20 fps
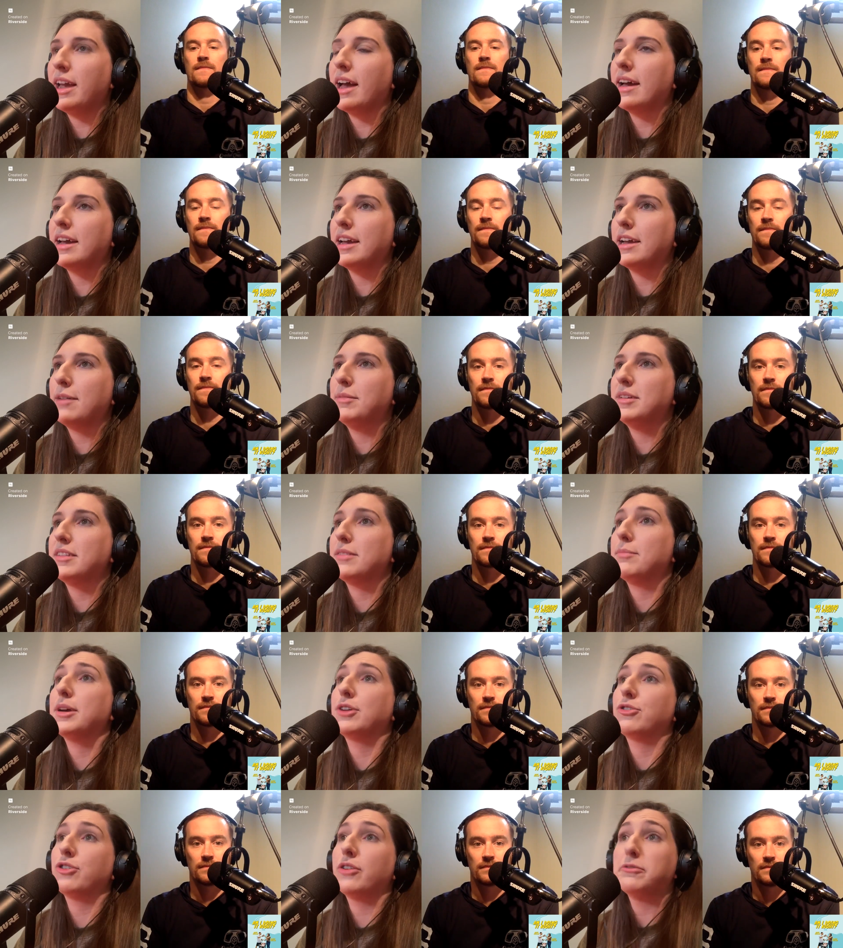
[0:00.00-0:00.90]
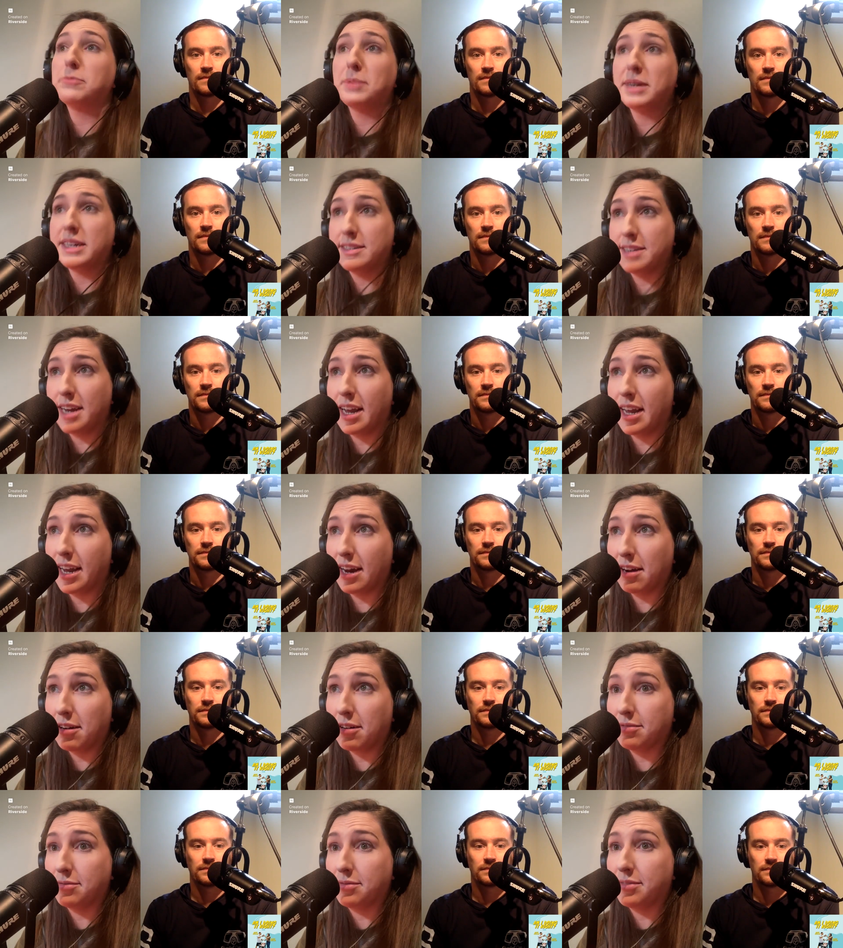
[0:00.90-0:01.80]
Speaker 1: I am is to make sure everybody's taken
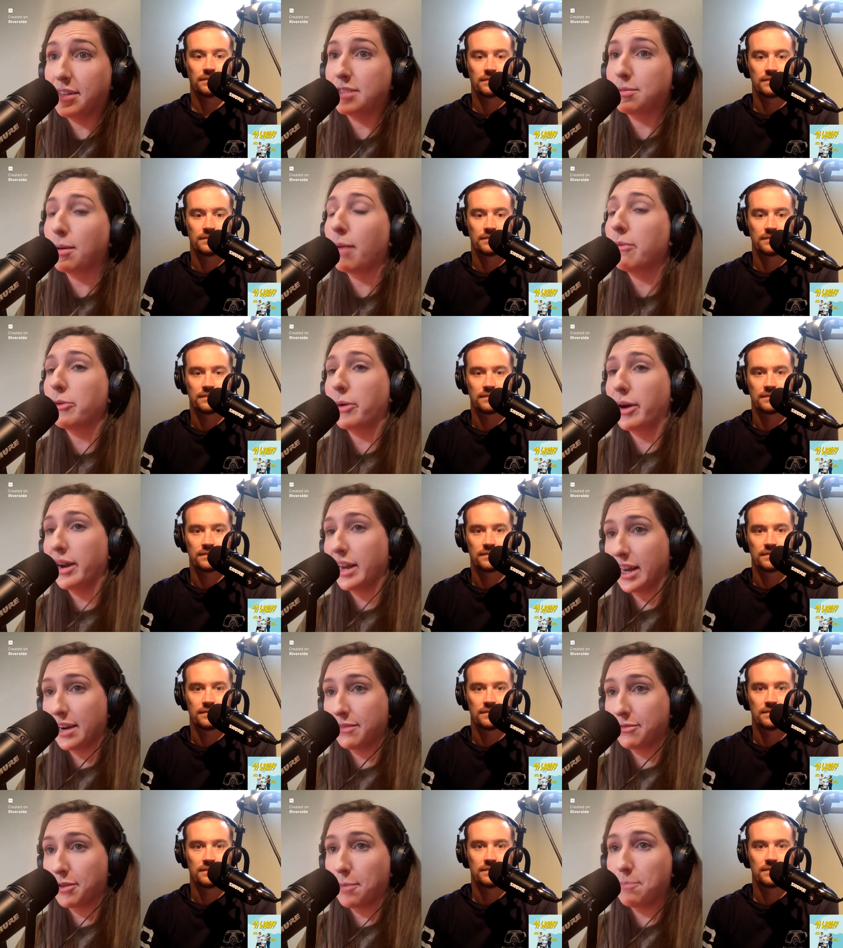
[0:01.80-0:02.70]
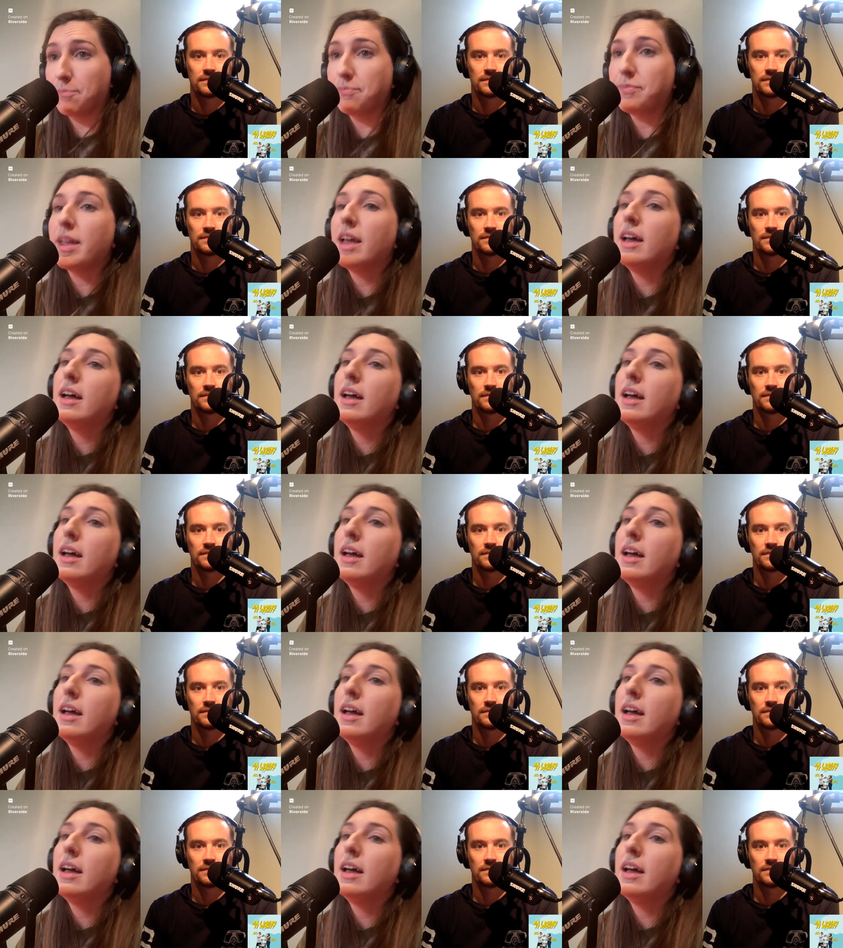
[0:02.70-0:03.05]
care of. That's probably where I get it from.